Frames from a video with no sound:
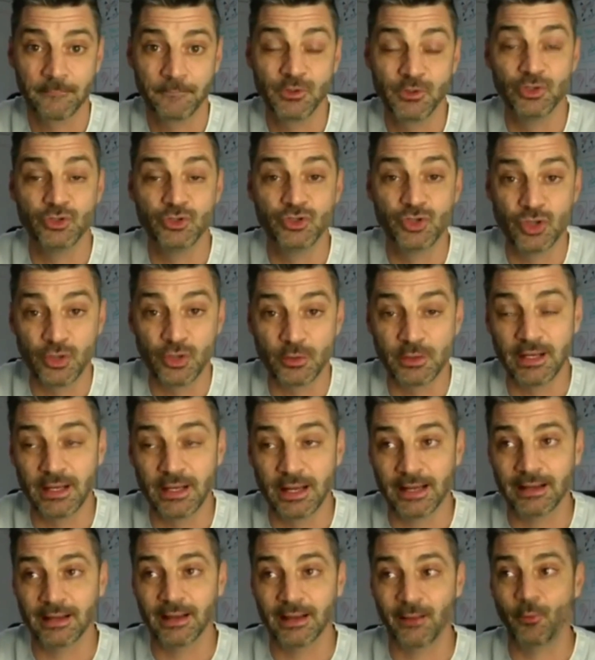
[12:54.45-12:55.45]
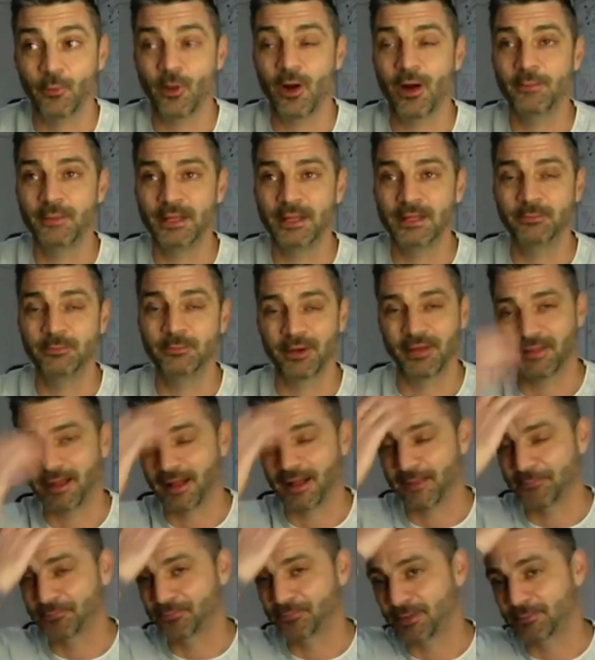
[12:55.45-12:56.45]
You do it, and what I mean by
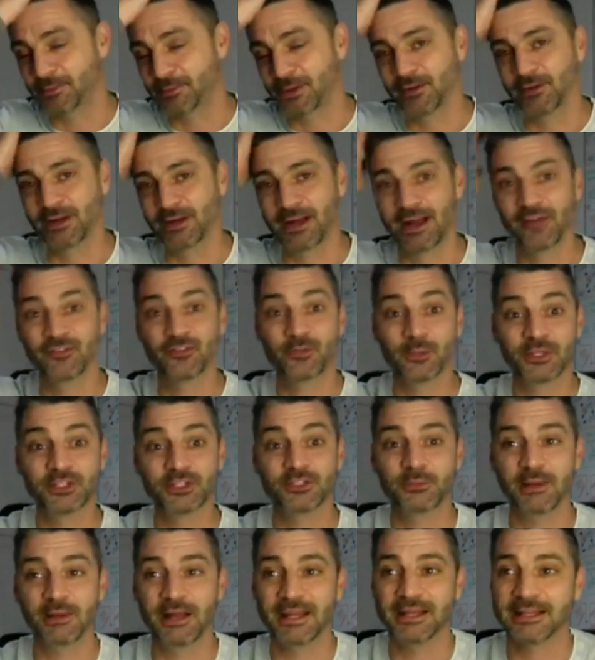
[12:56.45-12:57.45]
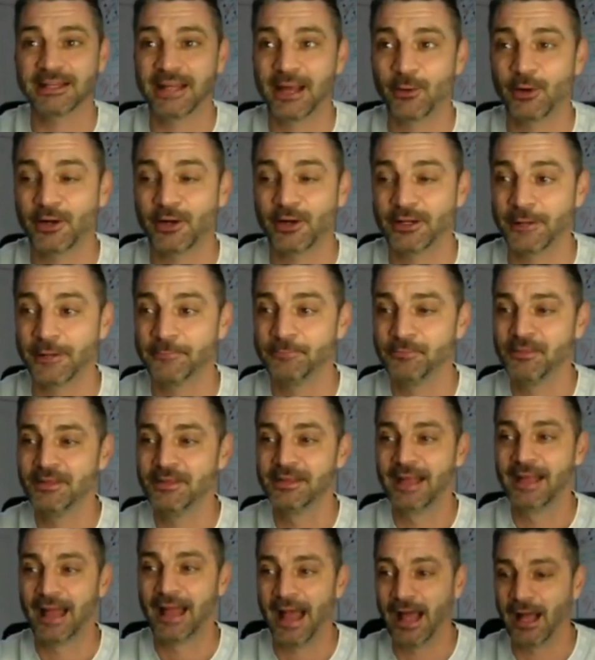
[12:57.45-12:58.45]
that, I'm going to have to explain now, aren't
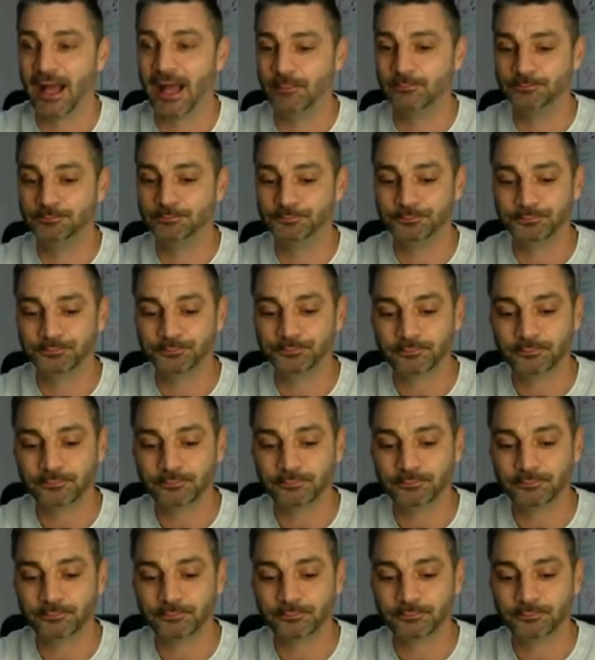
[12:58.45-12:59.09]
I?